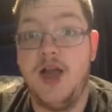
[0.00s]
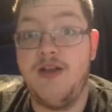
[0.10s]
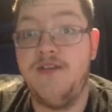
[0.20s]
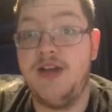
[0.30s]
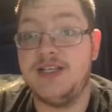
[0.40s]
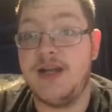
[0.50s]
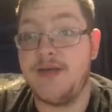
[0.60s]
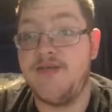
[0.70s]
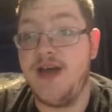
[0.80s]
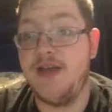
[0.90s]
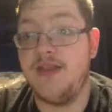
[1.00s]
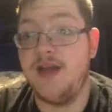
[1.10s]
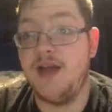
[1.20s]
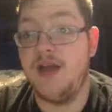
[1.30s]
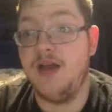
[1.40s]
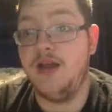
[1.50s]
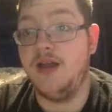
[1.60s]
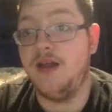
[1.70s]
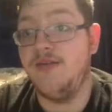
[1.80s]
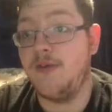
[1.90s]
I fully accept the fact that
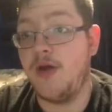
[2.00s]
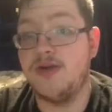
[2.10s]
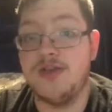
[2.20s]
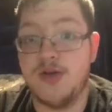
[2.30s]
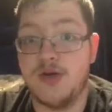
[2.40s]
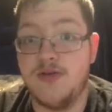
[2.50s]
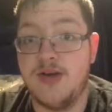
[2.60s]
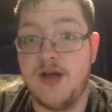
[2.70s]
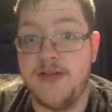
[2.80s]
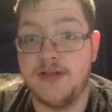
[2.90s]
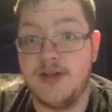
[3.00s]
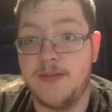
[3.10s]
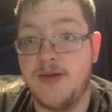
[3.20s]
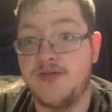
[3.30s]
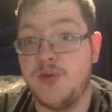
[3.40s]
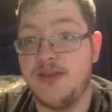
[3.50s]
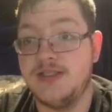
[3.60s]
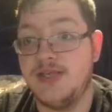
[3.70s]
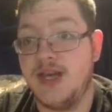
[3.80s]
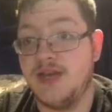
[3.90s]
if I'm going to do a career like this, I'm have to
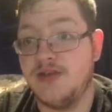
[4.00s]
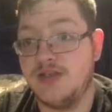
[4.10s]
willing to take